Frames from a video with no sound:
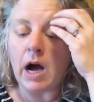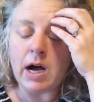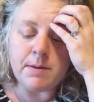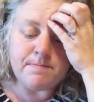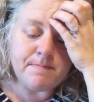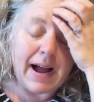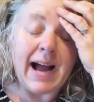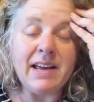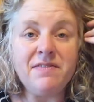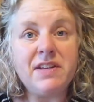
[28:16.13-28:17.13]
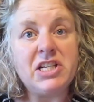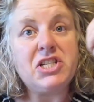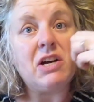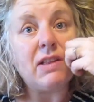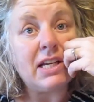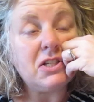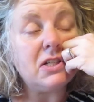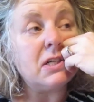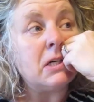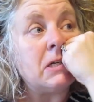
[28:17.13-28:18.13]
I finished out
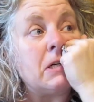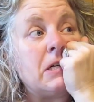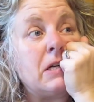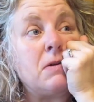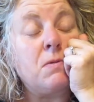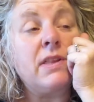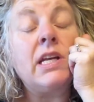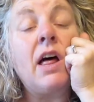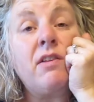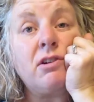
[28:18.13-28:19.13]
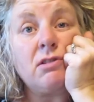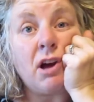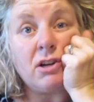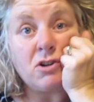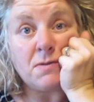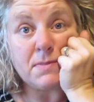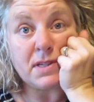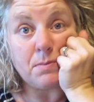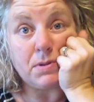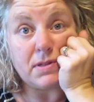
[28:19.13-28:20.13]
last year with another long-term
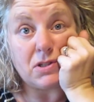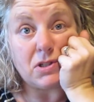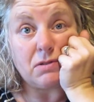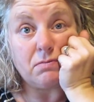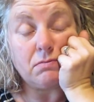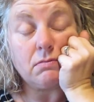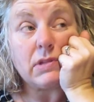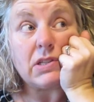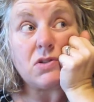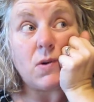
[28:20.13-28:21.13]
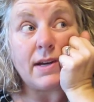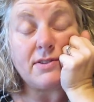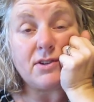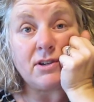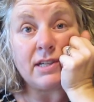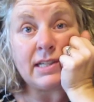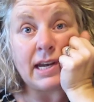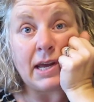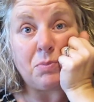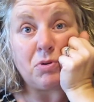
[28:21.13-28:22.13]
sub position. So I started
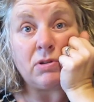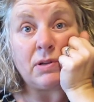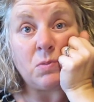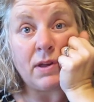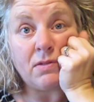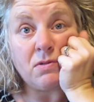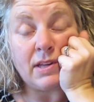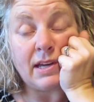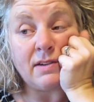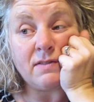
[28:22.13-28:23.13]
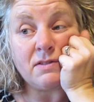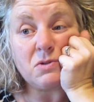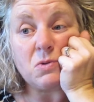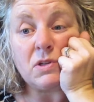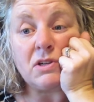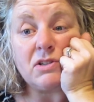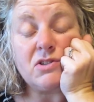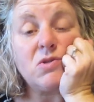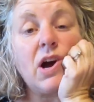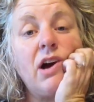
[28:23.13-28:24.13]
in April and went through the end of the school year
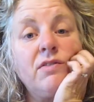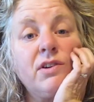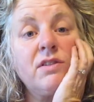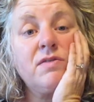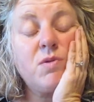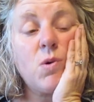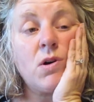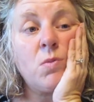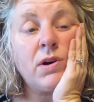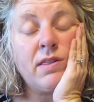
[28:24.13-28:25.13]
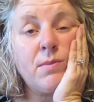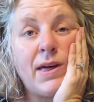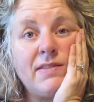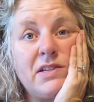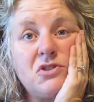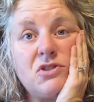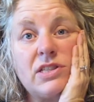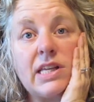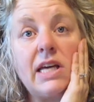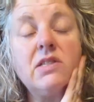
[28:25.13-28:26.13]
to cover for one of the math teachers
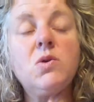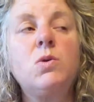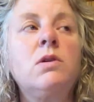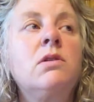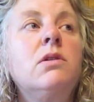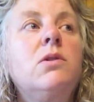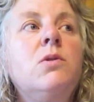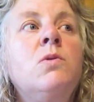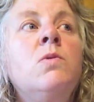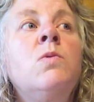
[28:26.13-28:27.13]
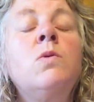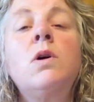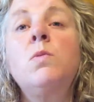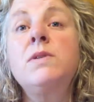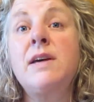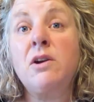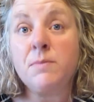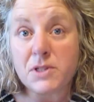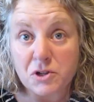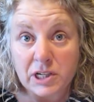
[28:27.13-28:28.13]
at the high school who was out
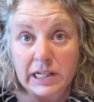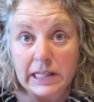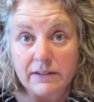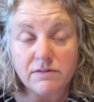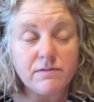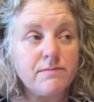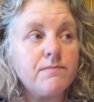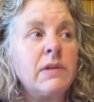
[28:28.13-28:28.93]
on maternity leave.